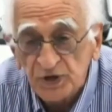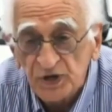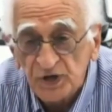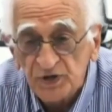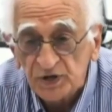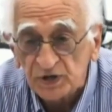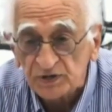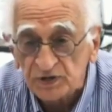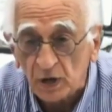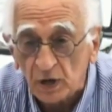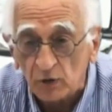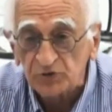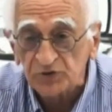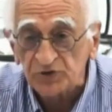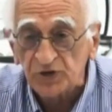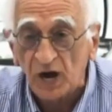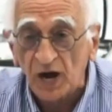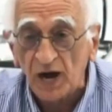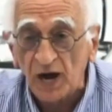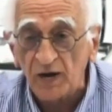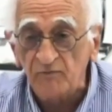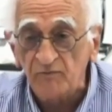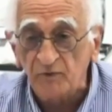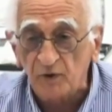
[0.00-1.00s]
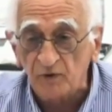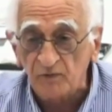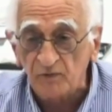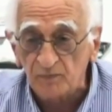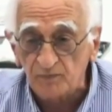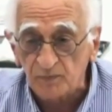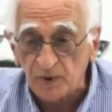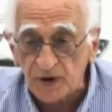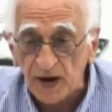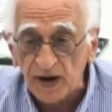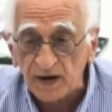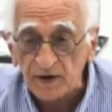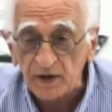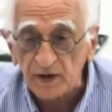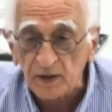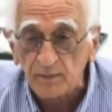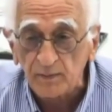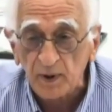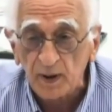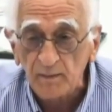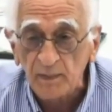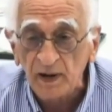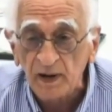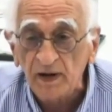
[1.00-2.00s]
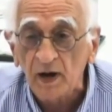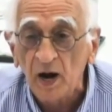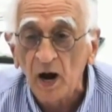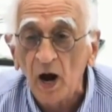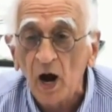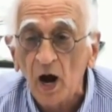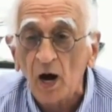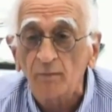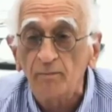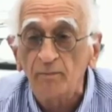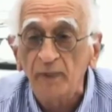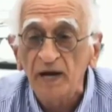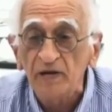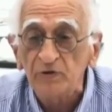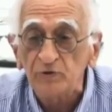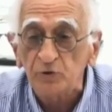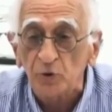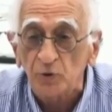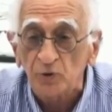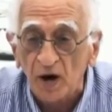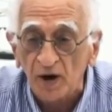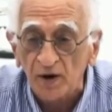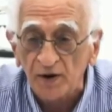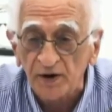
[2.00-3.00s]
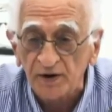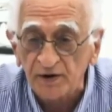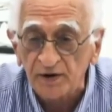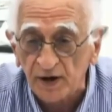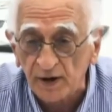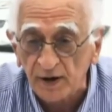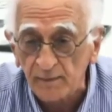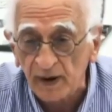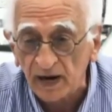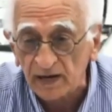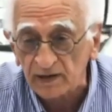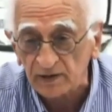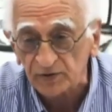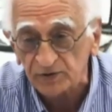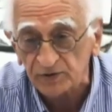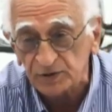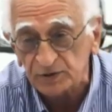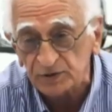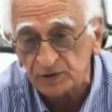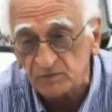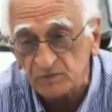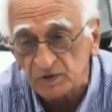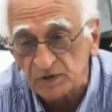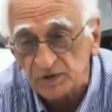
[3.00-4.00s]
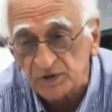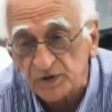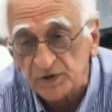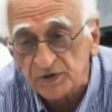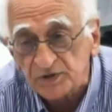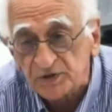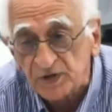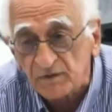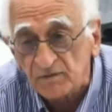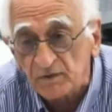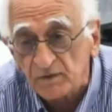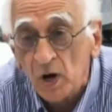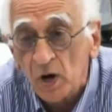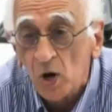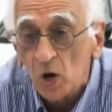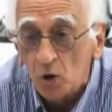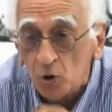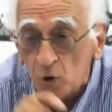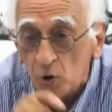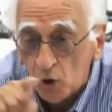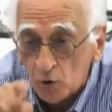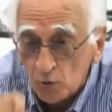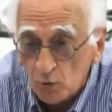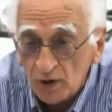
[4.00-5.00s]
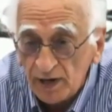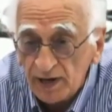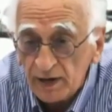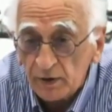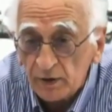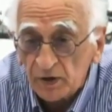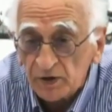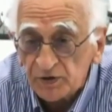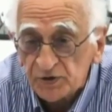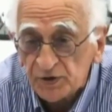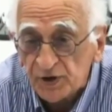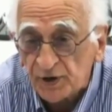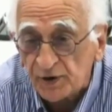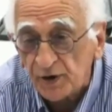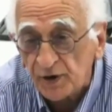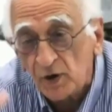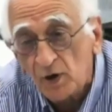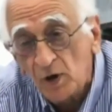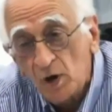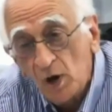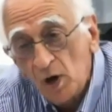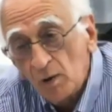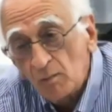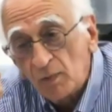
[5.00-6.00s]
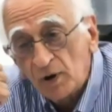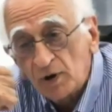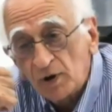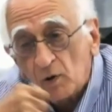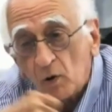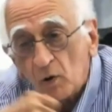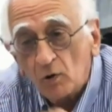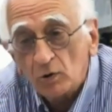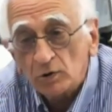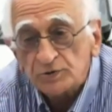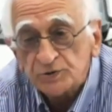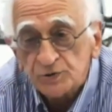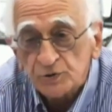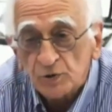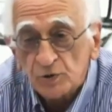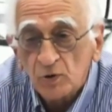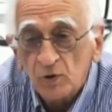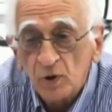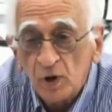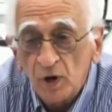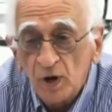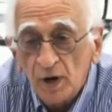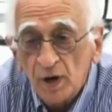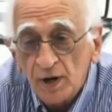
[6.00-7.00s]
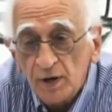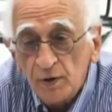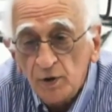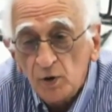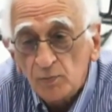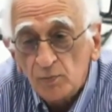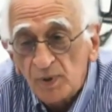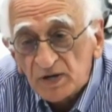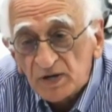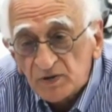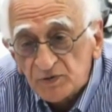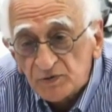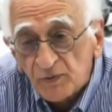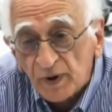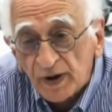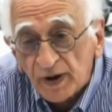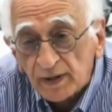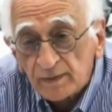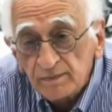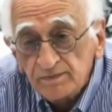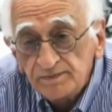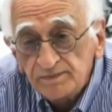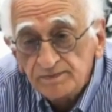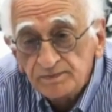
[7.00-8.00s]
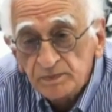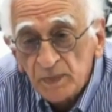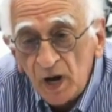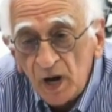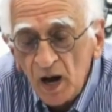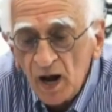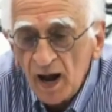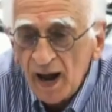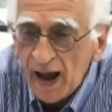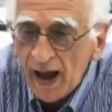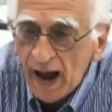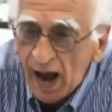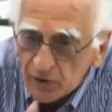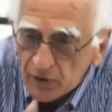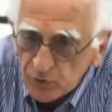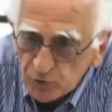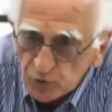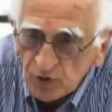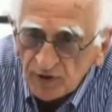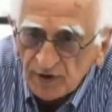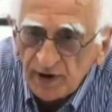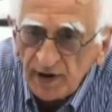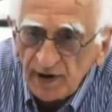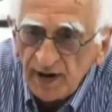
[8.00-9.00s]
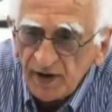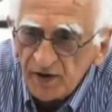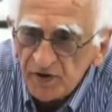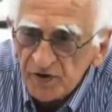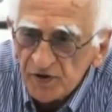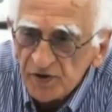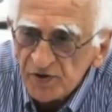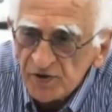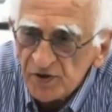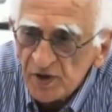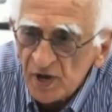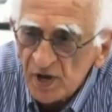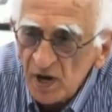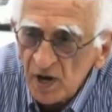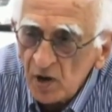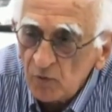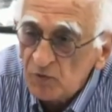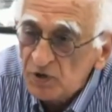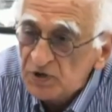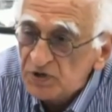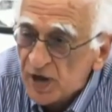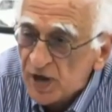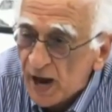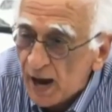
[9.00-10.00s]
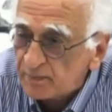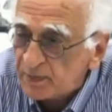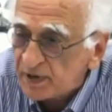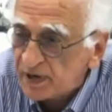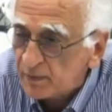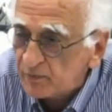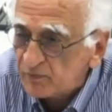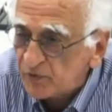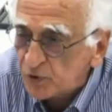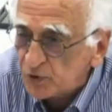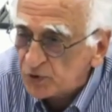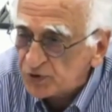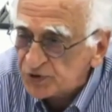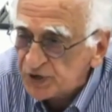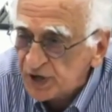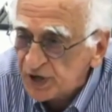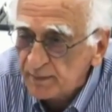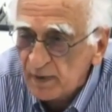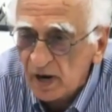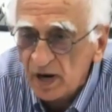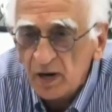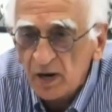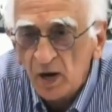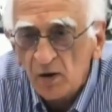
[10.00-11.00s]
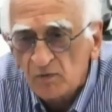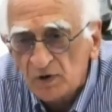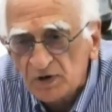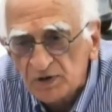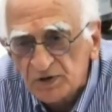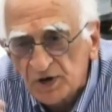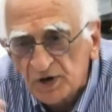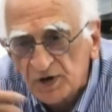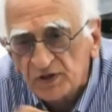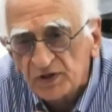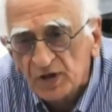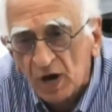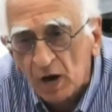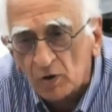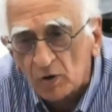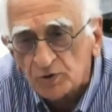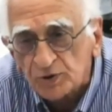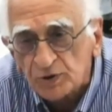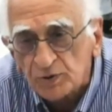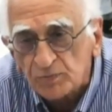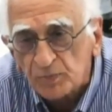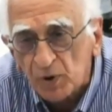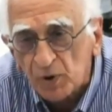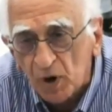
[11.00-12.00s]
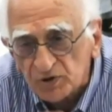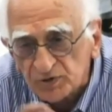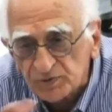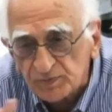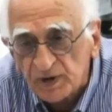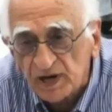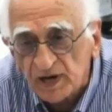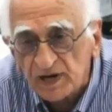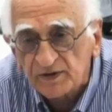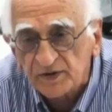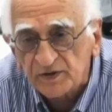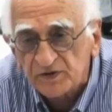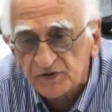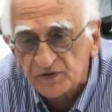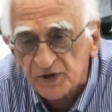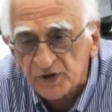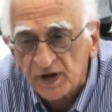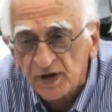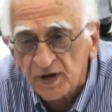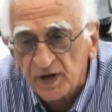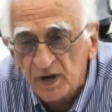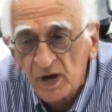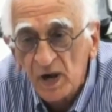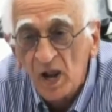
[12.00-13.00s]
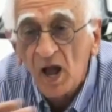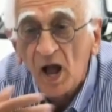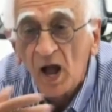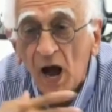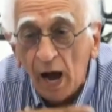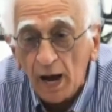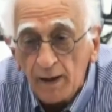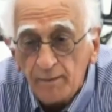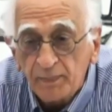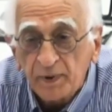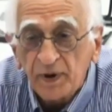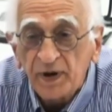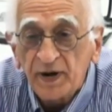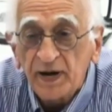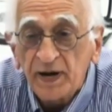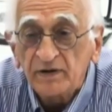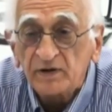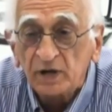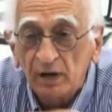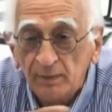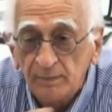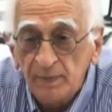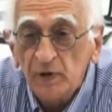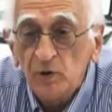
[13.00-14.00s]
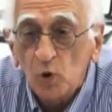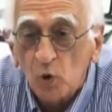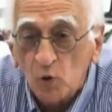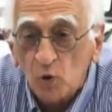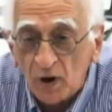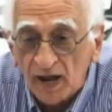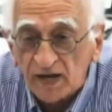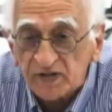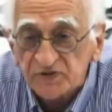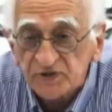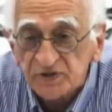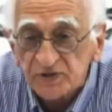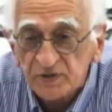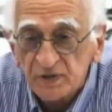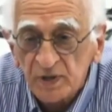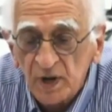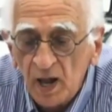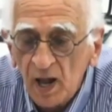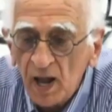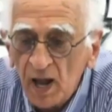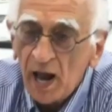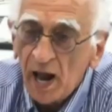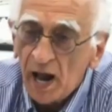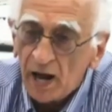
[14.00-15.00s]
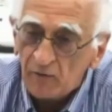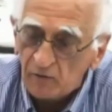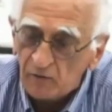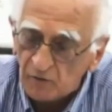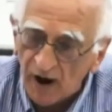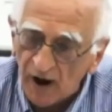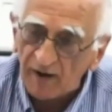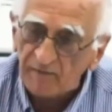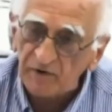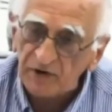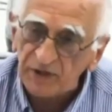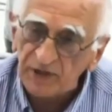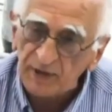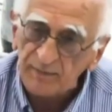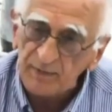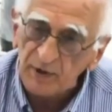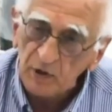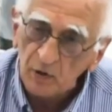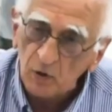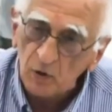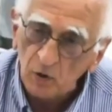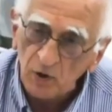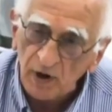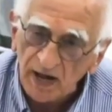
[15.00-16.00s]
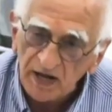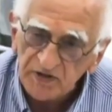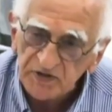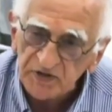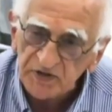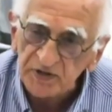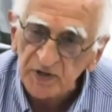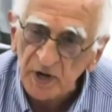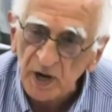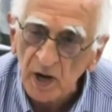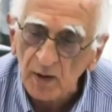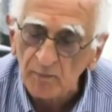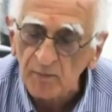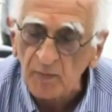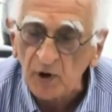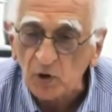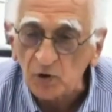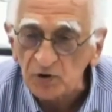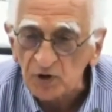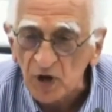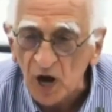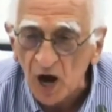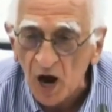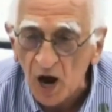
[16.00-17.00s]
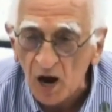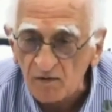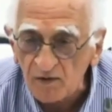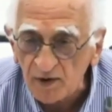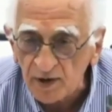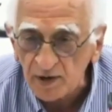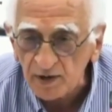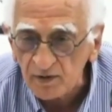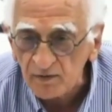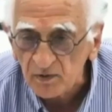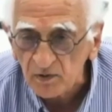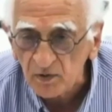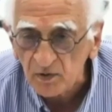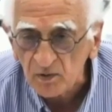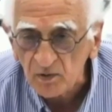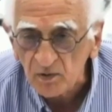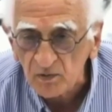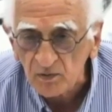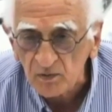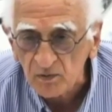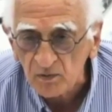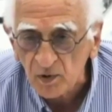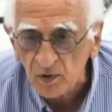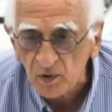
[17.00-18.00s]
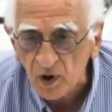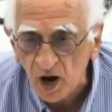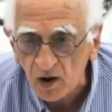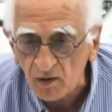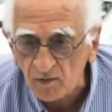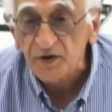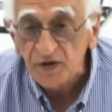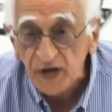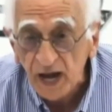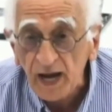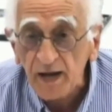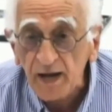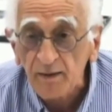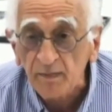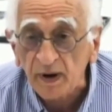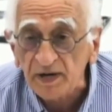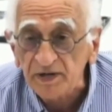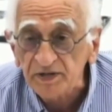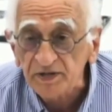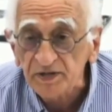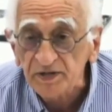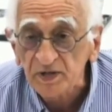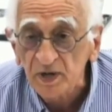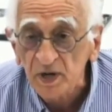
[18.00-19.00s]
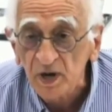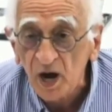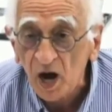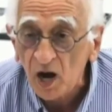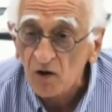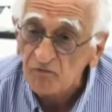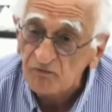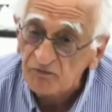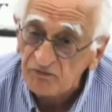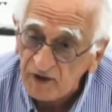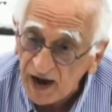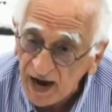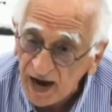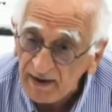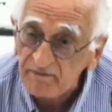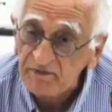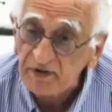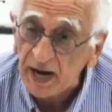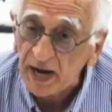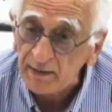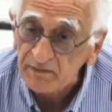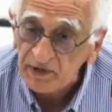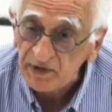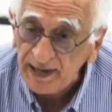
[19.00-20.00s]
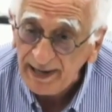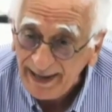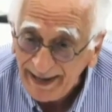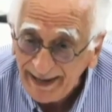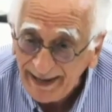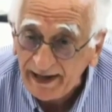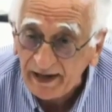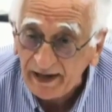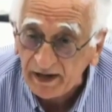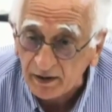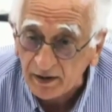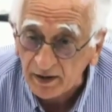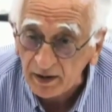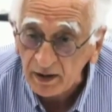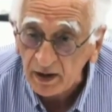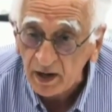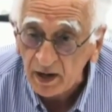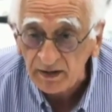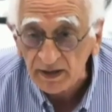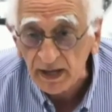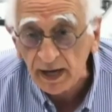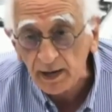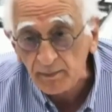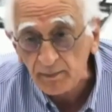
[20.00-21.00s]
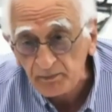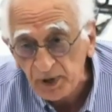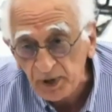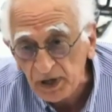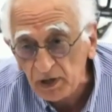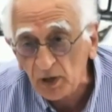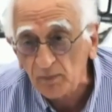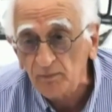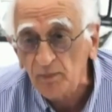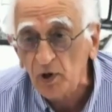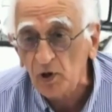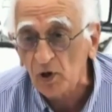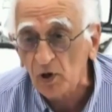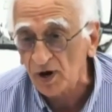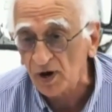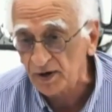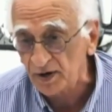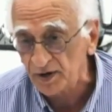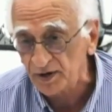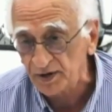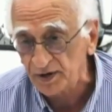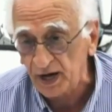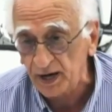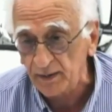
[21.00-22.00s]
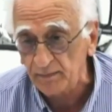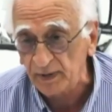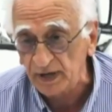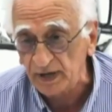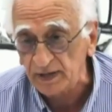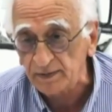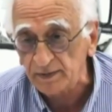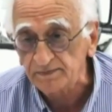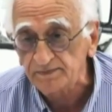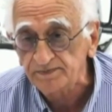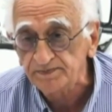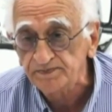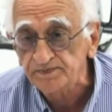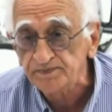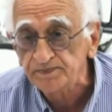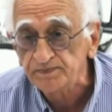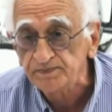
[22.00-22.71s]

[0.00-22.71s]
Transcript: procedures outside for protecting the public are based on 100 terabecquerels cesium-137, not only in Ontario, but also in New Brunswick. Actual releases, which happened at Fukushima, were 30,000 approximately, they say. I predict there'll be no less. And why would there be no less? Because our containments are 5 times leakier than a PWR containment.